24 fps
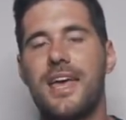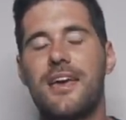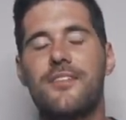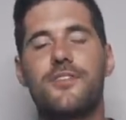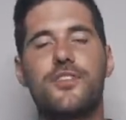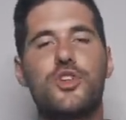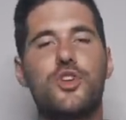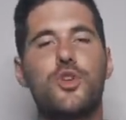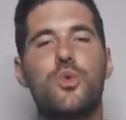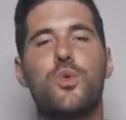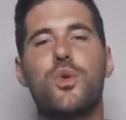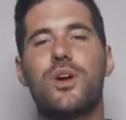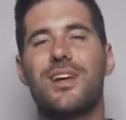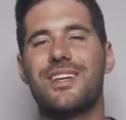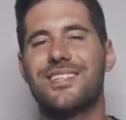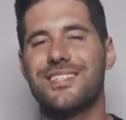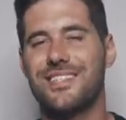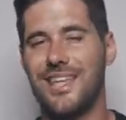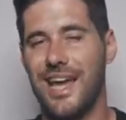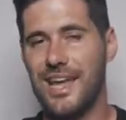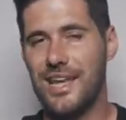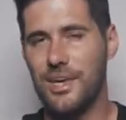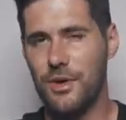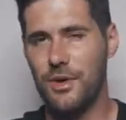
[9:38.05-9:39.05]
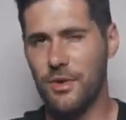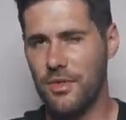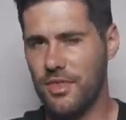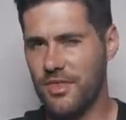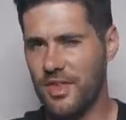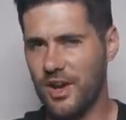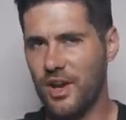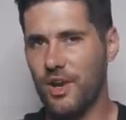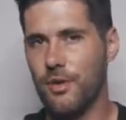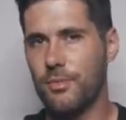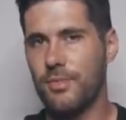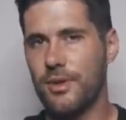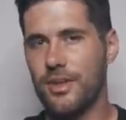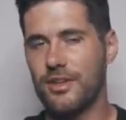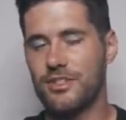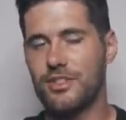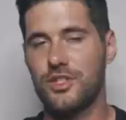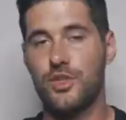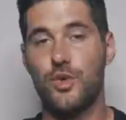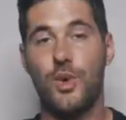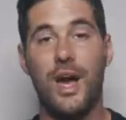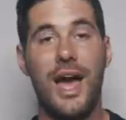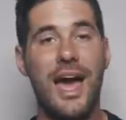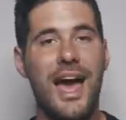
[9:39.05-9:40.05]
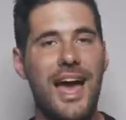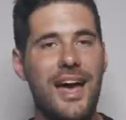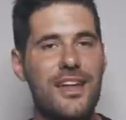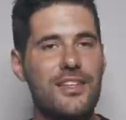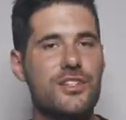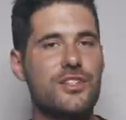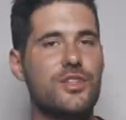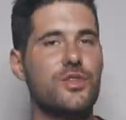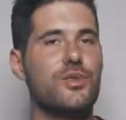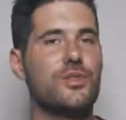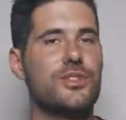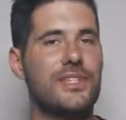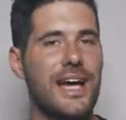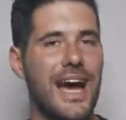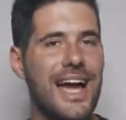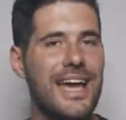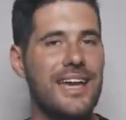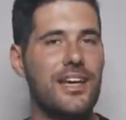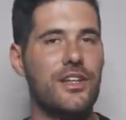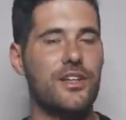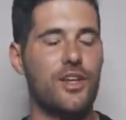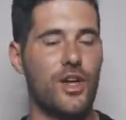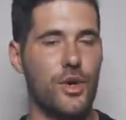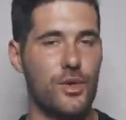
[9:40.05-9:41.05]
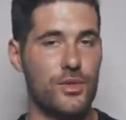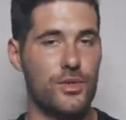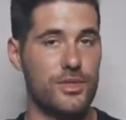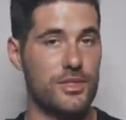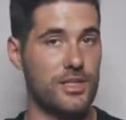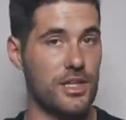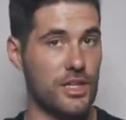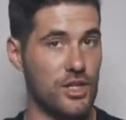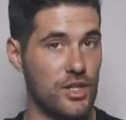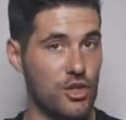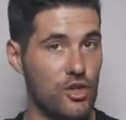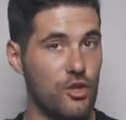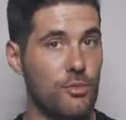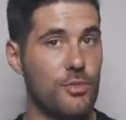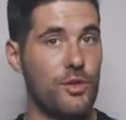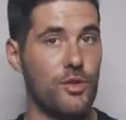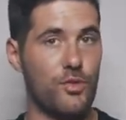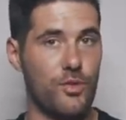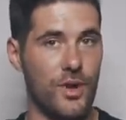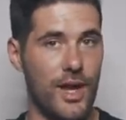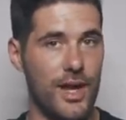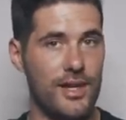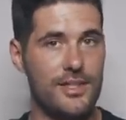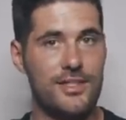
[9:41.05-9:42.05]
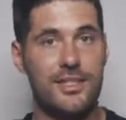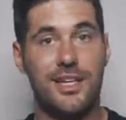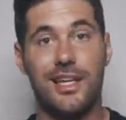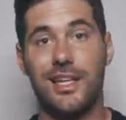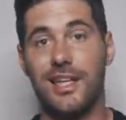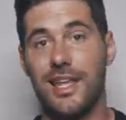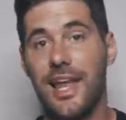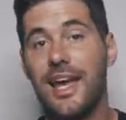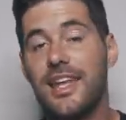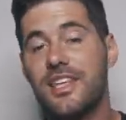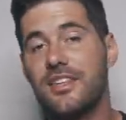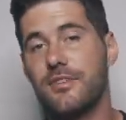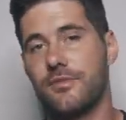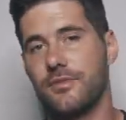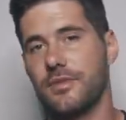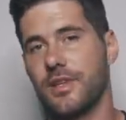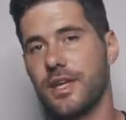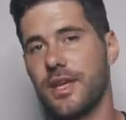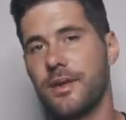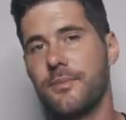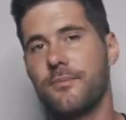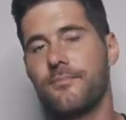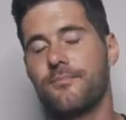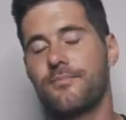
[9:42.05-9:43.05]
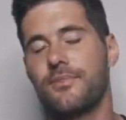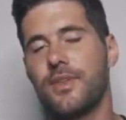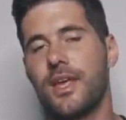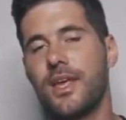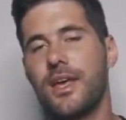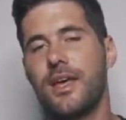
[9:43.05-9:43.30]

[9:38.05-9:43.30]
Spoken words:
If you were a psychotherapist who had to diagnose the human race collectively,